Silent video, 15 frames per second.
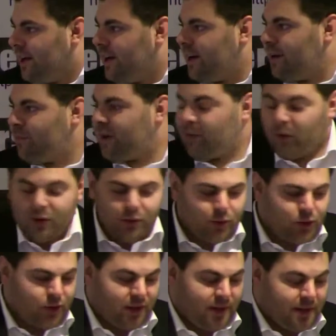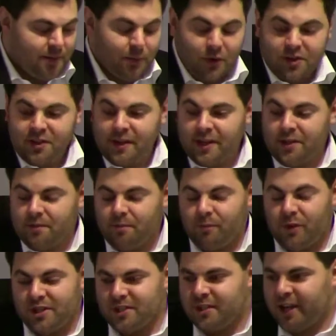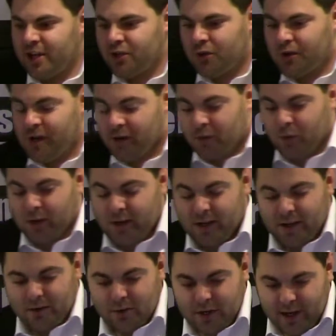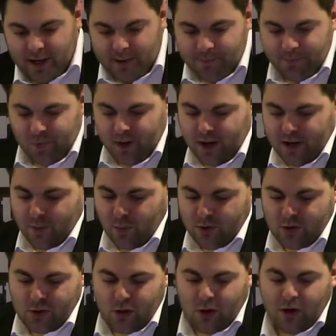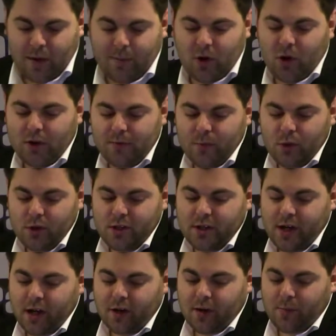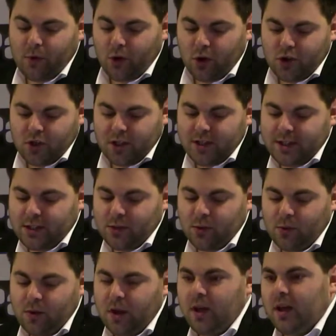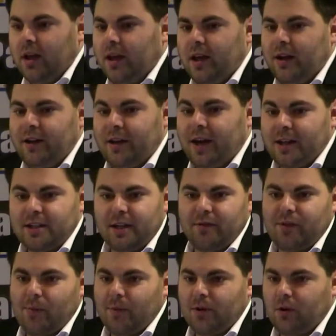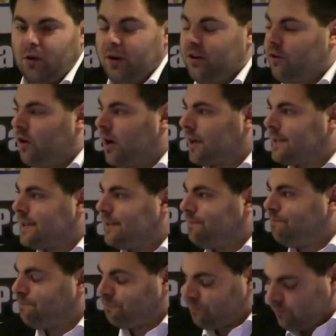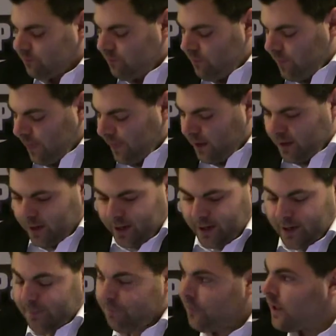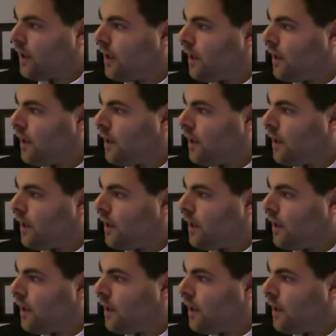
Um, I want to, in the pre presentation to uh, today, I want to talk about multi-target approaches to anti-inflammatory drugs. Um,